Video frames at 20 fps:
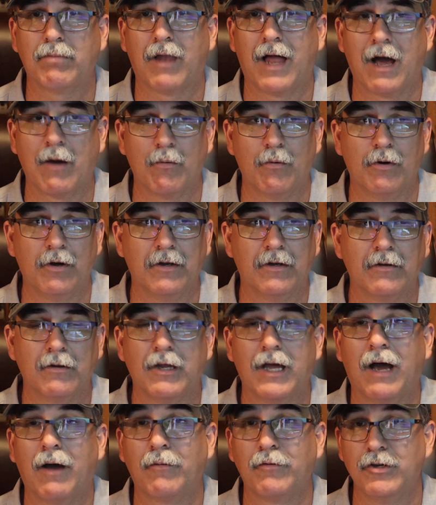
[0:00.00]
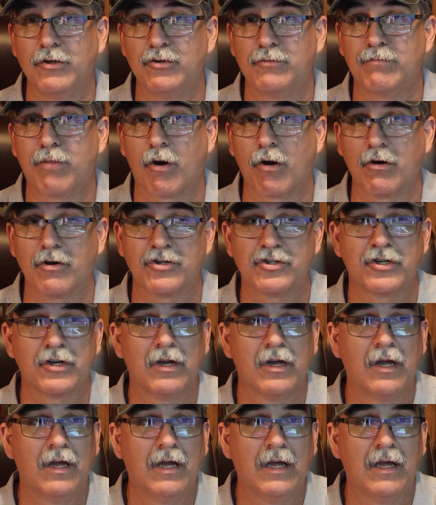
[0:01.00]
plywood. I used birch.